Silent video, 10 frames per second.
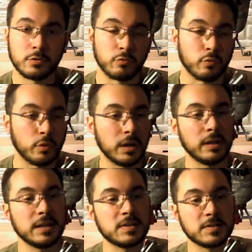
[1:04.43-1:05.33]

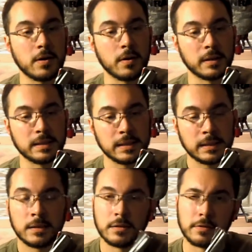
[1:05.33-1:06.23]
really started
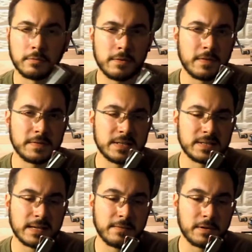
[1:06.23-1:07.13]
the
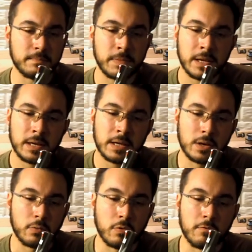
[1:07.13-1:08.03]
357,
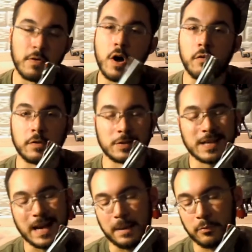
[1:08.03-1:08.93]
revolver
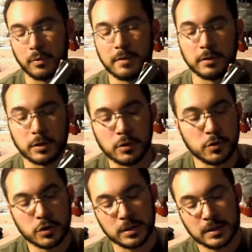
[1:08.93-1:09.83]
type
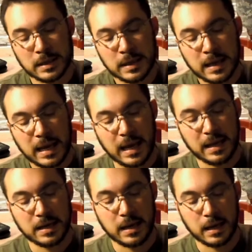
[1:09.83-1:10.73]
revolution,
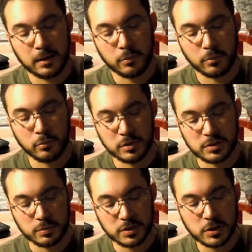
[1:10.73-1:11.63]
and
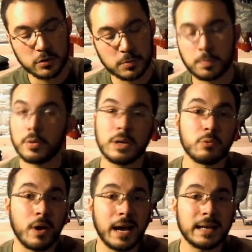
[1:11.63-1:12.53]
was used pretty
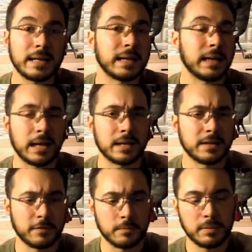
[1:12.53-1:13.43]
widely in a lot of
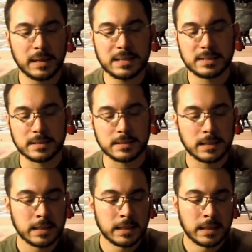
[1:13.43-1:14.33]
different places.
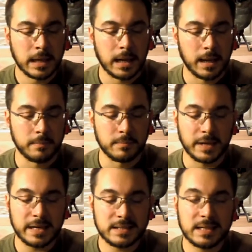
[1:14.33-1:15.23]
19s
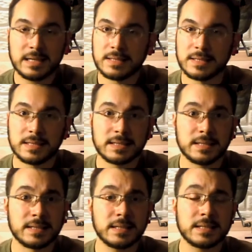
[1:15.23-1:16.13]
and
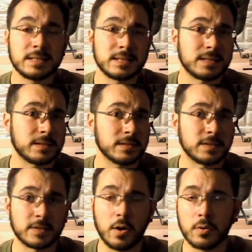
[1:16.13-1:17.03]
66s
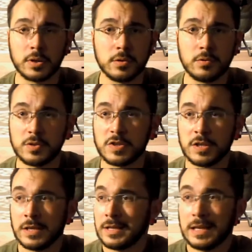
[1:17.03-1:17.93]
saw use
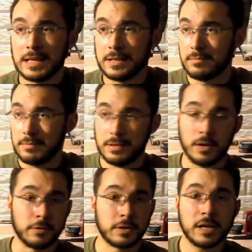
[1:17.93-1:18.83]
in
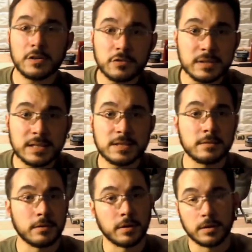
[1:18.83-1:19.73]
other countries.
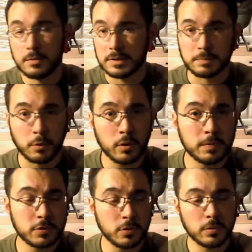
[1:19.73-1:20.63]
The U.S. Border
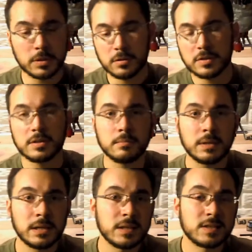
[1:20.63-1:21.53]
Patrol used them.
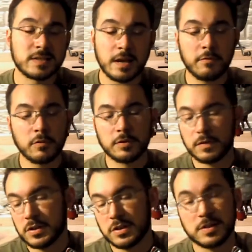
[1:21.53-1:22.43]
Several
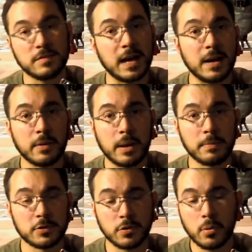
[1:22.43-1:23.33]
divisions of Highway
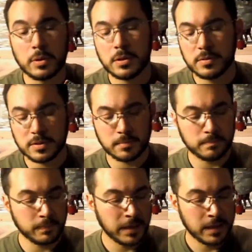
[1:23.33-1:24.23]
Patrol used them.
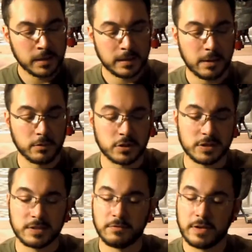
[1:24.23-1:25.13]
They were
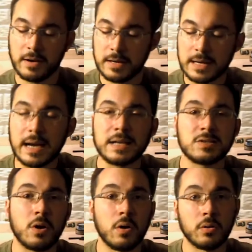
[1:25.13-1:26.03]
just a very nice,
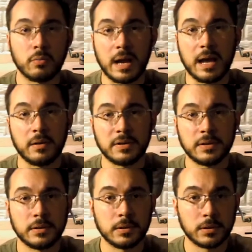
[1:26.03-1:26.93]
all-around,
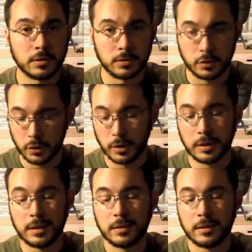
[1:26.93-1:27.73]
good,